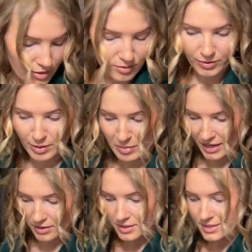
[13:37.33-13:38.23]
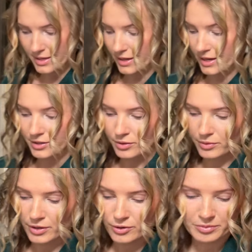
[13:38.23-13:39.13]
What the back looks like, I don't
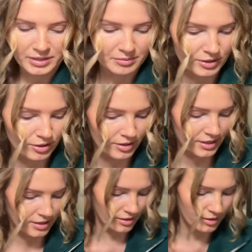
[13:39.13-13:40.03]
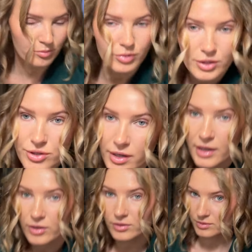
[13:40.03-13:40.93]
know, but I'm gonna go ahead and brush it
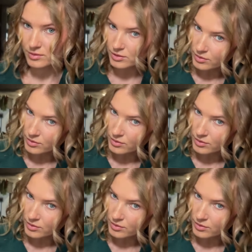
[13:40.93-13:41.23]
out so